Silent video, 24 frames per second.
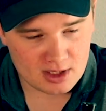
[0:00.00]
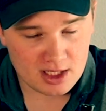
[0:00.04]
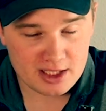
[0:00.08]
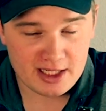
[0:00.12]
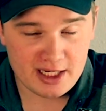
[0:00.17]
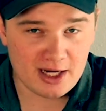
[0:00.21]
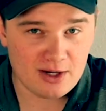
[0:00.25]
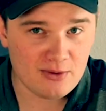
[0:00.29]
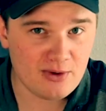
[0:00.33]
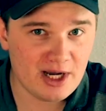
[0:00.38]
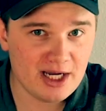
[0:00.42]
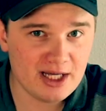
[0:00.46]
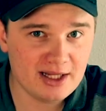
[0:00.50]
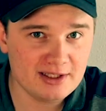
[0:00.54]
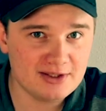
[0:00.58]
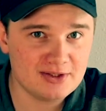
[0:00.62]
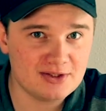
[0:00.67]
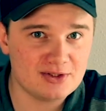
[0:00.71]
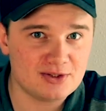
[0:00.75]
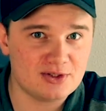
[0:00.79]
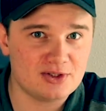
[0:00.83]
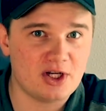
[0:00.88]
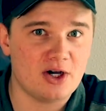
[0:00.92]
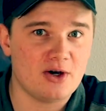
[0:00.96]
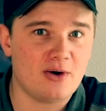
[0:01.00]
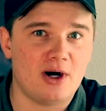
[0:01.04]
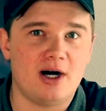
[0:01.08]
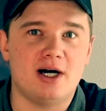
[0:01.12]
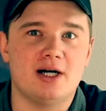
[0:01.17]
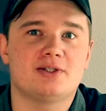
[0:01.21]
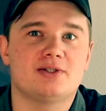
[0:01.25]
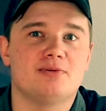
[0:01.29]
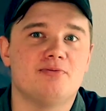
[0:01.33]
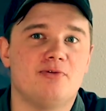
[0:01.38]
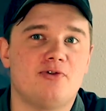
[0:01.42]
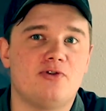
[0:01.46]
Now, why this is so
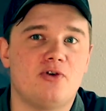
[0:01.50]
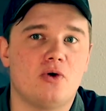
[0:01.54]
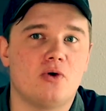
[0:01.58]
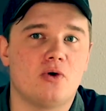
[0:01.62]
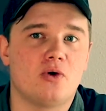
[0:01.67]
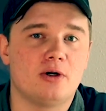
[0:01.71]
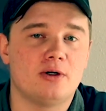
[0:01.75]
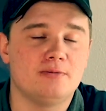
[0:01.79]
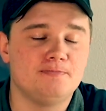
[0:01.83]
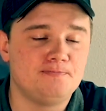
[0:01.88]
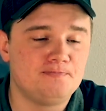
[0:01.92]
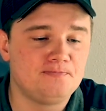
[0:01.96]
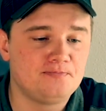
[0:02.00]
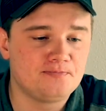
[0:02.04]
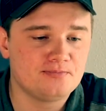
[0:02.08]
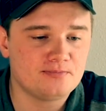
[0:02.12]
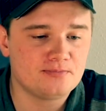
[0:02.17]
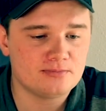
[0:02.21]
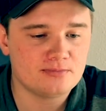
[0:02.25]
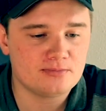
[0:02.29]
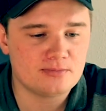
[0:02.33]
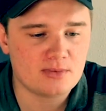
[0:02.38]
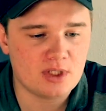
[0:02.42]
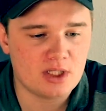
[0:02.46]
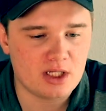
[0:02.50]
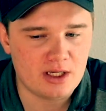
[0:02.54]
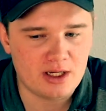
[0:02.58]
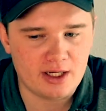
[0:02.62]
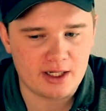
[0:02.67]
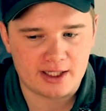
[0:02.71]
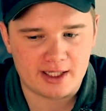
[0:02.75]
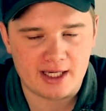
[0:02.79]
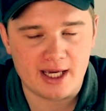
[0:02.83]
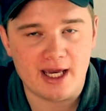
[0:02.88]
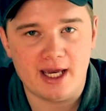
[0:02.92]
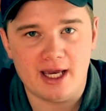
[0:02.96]
awesome for
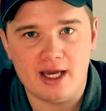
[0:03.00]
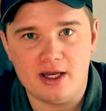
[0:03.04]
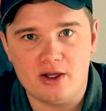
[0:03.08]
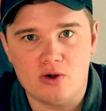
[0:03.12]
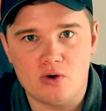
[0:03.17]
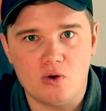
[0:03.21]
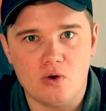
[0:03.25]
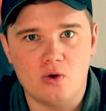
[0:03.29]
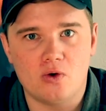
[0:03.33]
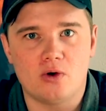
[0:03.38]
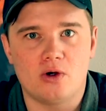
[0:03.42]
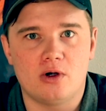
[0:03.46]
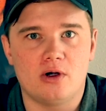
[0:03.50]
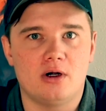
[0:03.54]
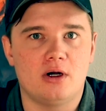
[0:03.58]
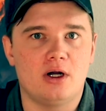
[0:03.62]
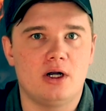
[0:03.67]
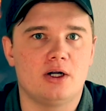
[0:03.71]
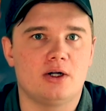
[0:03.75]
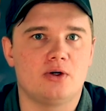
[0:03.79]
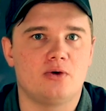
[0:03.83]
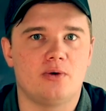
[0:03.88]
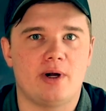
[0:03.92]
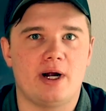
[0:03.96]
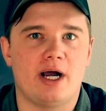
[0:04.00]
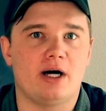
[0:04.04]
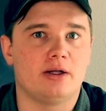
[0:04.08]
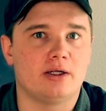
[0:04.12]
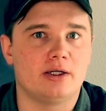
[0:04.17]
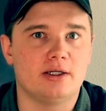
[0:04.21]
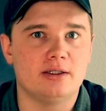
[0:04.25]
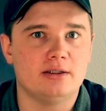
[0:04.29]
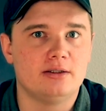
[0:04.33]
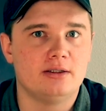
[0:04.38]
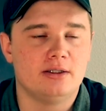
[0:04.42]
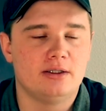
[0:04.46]
a keg or a
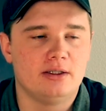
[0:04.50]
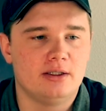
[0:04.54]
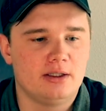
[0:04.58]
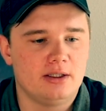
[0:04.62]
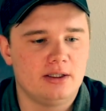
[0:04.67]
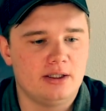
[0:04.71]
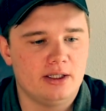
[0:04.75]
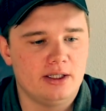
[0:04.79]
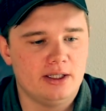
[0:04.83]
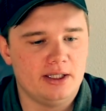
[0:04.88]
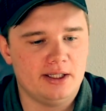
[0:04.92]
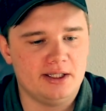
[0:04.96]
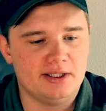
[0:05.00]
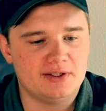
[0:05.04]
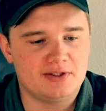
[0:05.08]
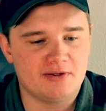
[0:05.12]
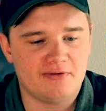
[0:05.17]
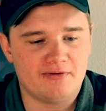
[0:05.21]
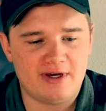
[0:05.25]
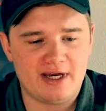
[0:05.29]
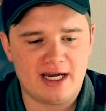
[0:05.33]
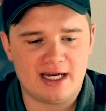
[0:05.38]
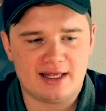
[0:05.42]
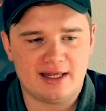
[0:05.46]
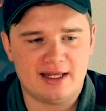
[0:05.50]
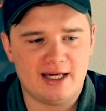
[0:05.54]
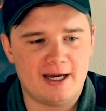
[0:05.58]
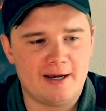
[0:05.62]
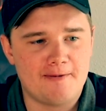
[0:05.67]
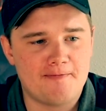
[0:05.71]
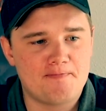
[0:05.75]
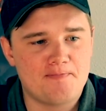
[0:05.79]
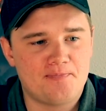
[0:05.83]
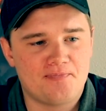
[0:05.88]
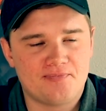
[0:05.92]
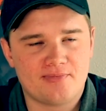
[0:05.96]
growler is the fact
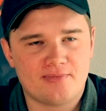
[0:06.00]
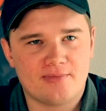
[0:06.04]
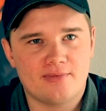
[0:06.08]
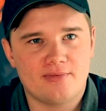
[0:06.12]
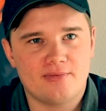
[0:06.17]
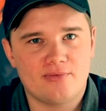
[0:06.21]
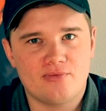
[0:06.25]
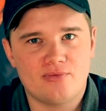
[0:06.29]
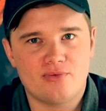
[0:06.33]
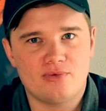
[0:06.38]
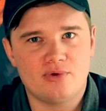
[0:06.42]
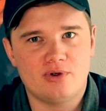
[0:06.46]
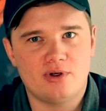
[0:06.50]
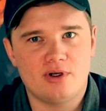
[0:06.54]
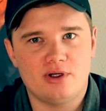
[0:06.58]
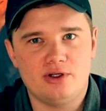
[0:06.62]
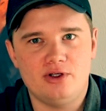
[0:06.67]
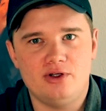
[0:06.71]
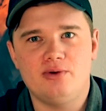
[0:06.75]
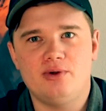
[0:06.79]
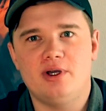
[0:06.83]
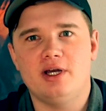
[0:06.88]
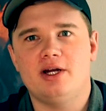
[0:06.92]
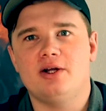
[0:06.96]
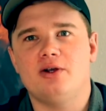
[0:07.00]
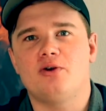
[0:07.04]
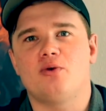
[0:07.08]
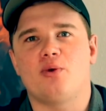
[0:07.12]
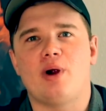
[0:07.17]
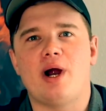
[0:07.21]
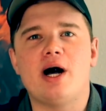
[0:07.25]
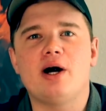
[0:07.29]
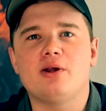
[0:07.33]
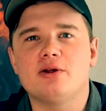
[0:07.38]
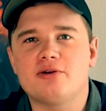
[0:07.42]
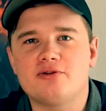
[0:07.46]
that you get a
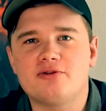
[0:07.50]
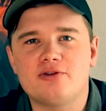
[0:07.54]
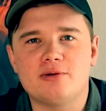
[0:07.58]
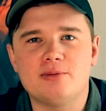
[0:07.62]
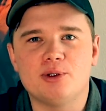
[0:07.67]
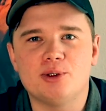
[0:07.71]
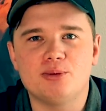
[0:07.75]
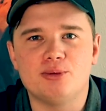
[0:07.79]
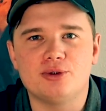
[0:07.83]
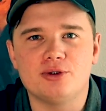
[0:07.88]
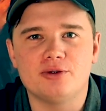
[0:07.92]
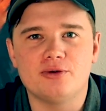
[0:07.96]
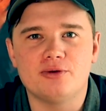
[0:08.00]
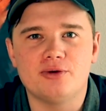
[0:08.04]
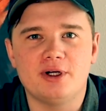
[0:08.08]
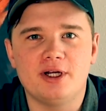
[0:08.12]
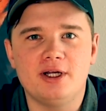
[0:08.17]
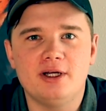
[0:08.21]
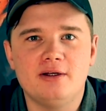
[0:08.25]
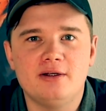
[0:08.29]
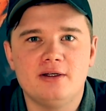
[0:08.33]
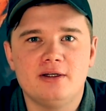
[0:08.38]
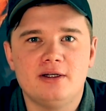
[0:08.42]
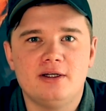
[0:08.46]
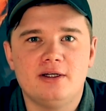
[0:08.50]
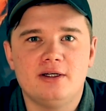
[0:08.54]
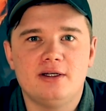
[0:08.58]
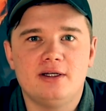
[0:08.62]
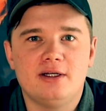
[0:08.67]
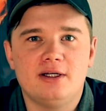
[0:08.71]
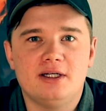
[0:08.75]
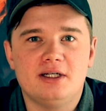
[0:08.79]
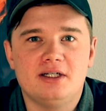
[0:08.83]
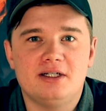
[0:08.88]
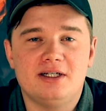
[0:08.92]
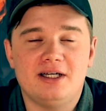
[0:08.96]
growler from a brewery.
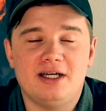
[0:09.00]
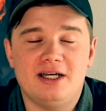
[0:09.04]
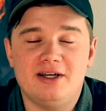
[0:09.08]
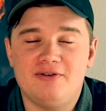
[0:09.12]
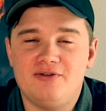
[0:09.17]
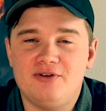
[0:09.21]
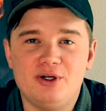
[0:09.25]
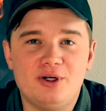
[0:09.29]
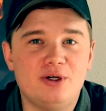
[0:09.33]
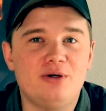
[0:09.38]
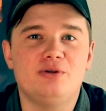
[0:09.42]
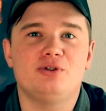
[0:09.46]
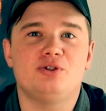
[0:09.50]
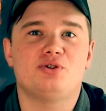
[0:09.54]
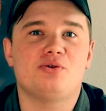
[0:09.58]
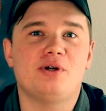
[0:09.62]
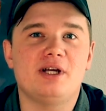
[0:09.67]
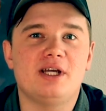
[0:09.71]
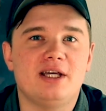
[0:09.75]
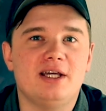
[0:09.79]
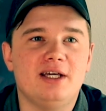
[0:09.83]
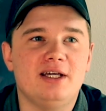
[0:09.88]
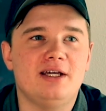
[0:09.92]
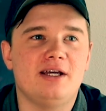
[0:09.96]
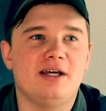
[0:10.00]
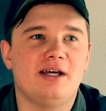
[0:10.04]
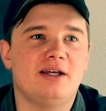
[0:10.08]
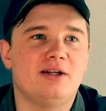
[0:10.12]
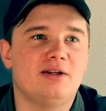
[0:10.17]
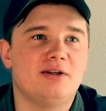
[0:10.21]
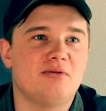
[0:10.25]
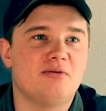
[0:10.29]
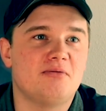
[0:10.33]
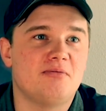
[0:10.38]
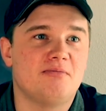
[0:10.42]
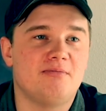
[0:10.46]
If you don't drink it
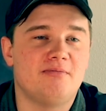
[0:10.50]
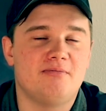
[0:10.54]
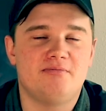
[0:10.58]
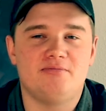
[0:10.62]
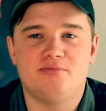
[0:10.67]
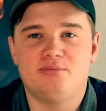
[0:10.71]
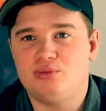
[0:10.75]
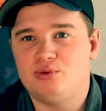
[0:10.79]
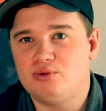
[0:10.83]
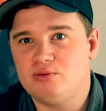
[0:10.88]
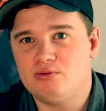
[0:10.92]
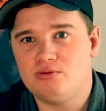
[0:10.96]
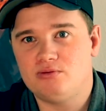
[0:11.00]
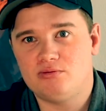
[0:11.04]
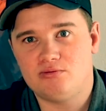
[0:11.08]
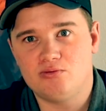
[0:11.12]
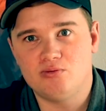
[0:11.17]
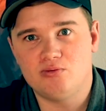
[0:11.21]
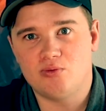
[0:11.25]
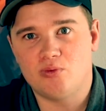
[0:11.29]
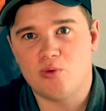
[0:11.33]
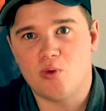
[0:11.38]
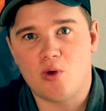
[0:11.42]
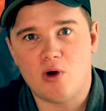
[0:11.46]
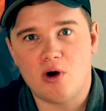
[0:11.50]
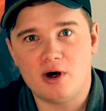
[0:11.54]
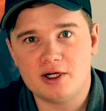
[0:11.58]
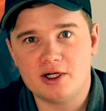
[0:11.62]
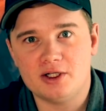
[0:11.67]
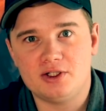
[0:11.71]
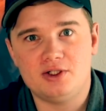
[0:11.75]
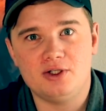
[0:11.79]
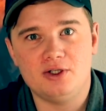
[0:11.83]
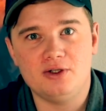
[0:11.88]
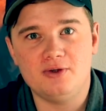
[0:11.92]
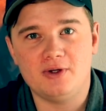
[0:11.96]
in 1
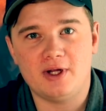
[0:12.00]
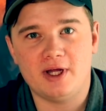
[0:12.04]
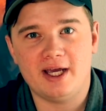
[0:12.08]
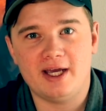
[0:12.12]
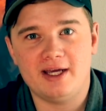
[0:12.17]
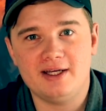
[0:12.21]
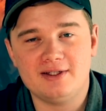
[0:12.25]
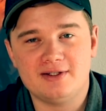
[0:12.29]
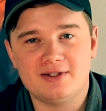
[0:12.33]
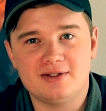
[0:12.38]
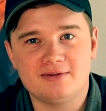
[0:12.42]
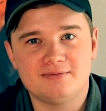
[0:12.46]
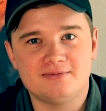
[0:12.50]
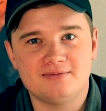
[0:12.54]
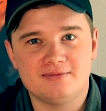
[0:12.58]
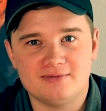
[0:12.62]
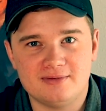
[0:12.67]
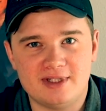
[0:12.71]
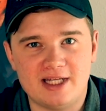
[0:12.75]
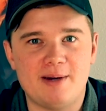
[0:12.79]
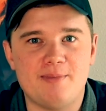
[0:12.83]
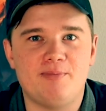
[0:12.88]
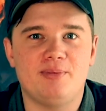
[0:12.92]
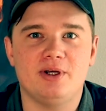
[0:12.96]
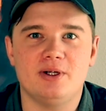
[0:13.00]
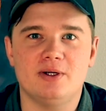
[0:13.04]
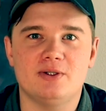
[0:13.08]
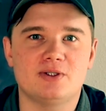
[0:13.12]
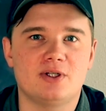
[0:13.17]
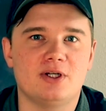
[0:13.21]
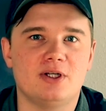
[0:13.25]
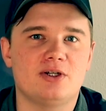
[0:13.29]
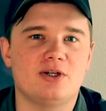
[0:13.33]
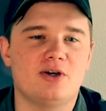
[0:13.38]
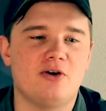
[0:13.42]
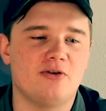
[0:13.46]
to 2 days, that beer is
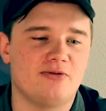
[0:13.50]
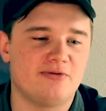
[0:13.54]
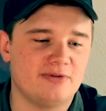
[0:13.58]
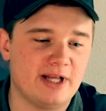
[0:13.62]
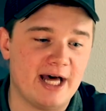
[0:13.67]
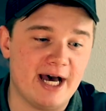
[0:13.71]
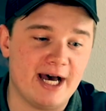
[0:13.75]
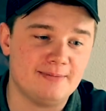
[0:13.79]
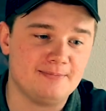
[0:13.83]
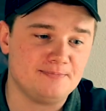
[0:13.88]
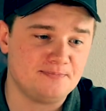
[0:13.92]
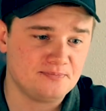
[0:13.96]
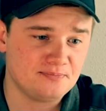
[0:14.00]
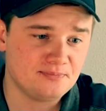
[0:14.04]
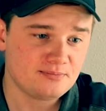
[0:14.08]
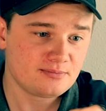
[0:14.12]
going to go flat.